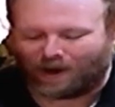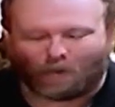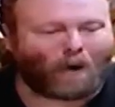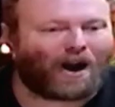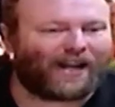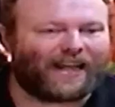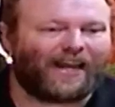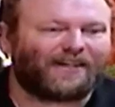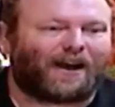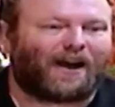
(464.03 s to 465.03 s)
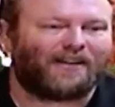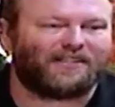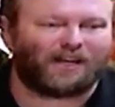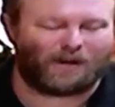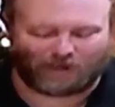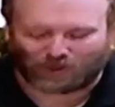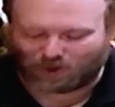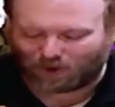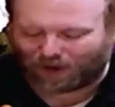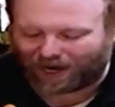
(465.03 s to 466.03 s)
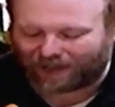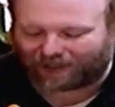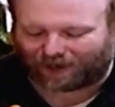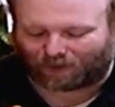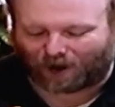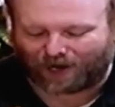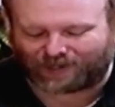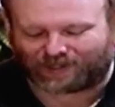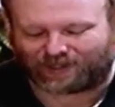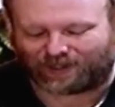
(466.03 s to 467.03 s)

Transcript: Why can't I seem to do anything right?